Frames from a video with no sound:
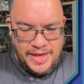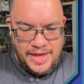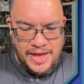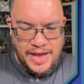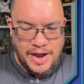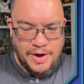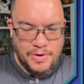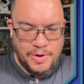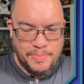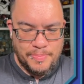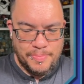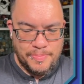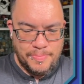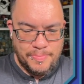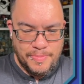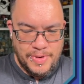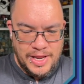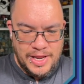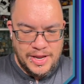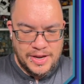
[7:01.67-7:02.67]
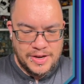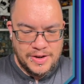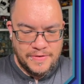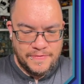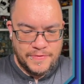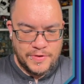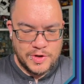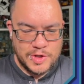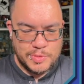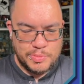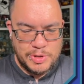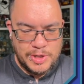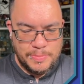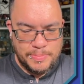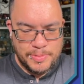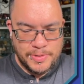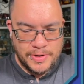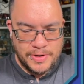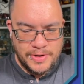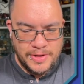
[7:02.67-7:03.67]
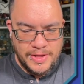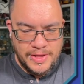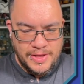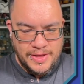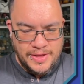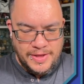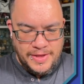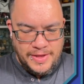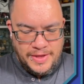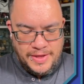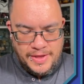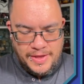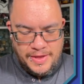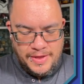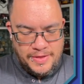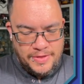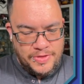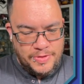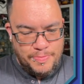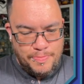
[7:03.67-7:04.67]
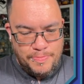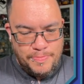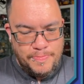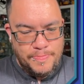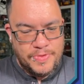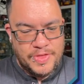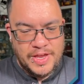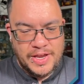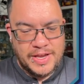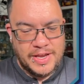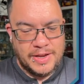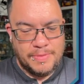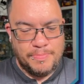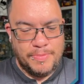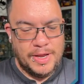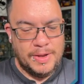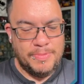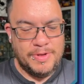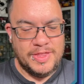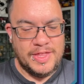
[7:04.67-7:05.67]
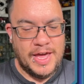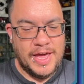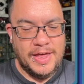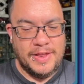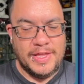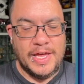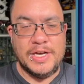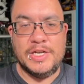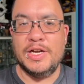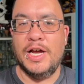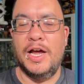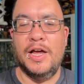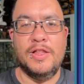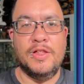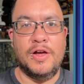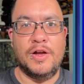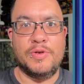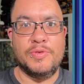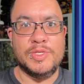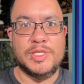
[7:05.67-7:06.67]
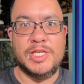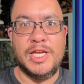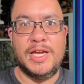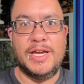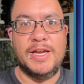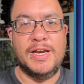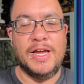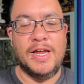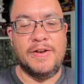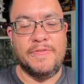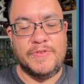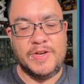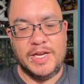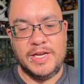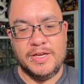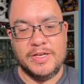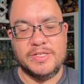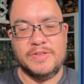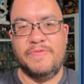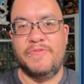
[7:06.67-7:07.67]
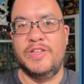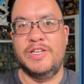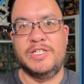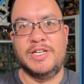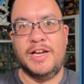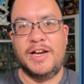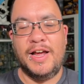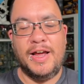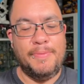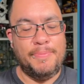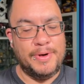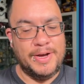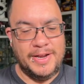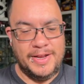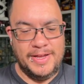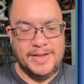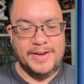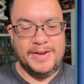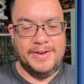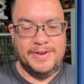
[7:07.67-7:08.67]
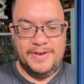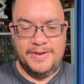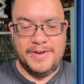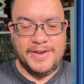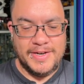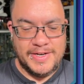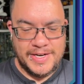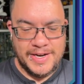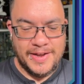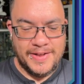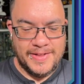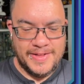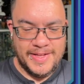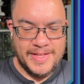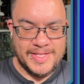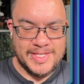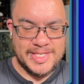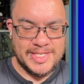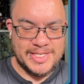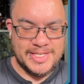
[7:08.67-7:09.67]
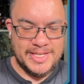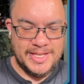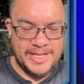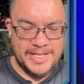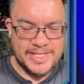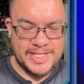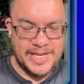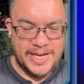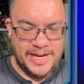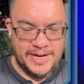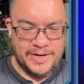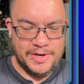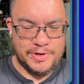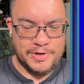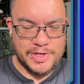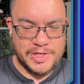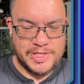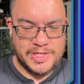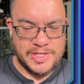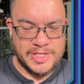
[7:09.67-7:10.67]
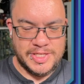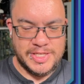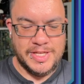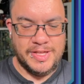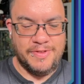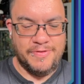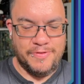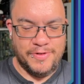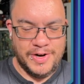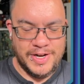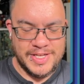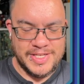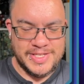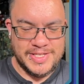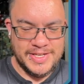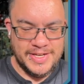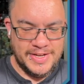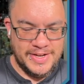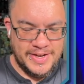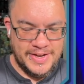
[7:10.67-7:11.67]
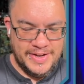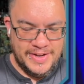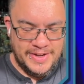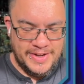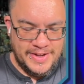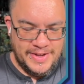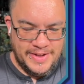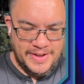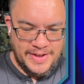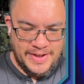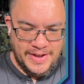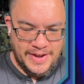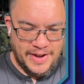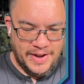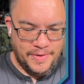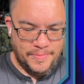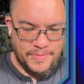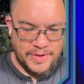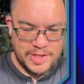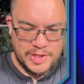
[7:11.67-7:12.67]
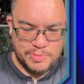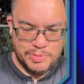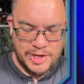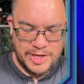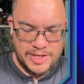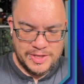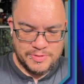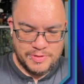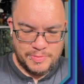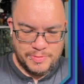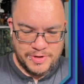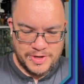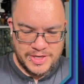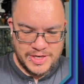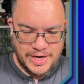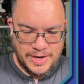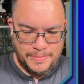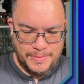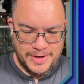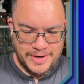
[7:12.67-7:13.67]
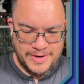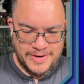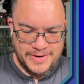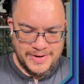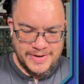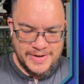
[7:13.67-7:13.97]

how it may confuse people, thinking maybe that dialogue was taken out of Tales of the Jedi, but you could tell it's Hayden Christensen's voice. Let's play this one more time here.